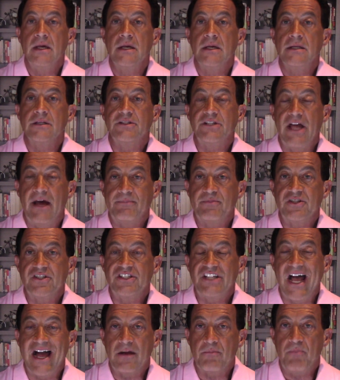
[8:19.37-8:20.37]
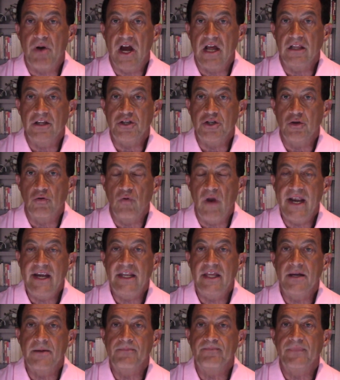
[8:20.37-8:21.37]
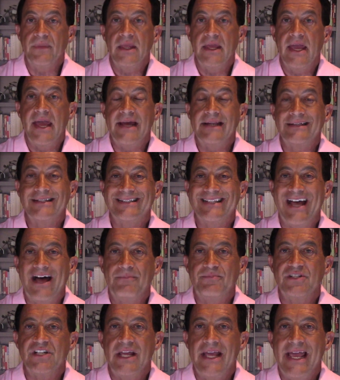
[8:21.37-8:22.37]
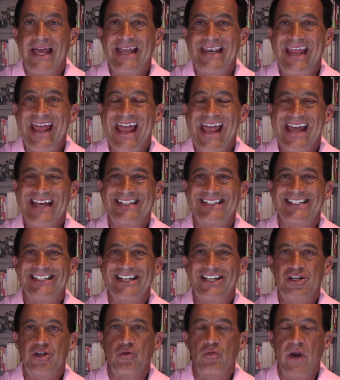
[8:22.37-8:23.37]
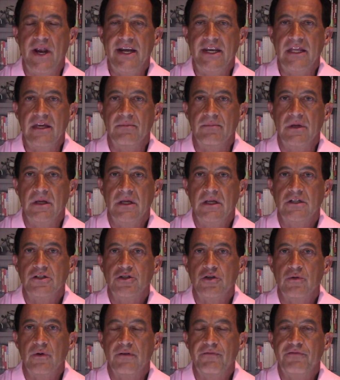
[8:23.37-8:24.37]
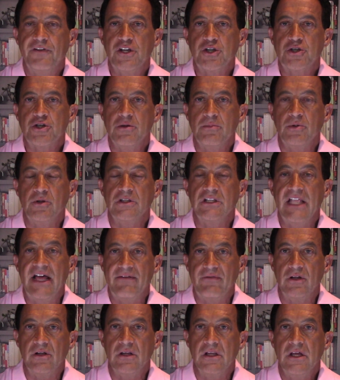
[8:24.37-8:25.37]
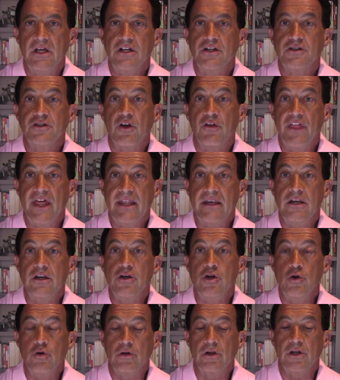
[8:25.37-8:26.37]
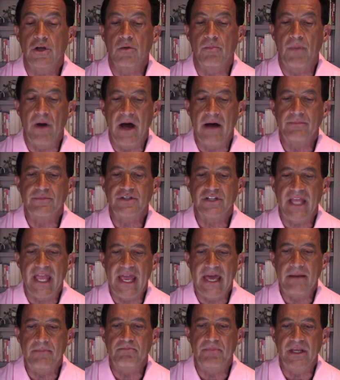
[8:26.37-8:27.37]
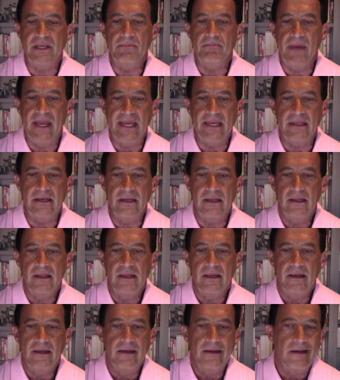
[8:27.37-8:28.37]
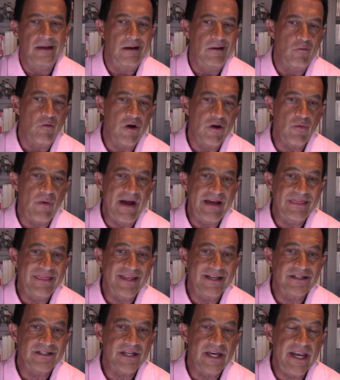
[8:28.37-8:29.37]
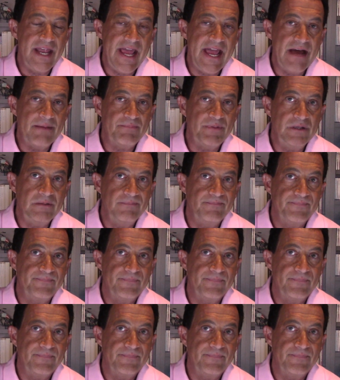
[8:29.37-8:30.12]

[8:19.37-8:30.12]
stops stockpiling uranium, and stops enhancing uranium to a fissionable level so that nuclear bombs can be made. What do I think is going to happen?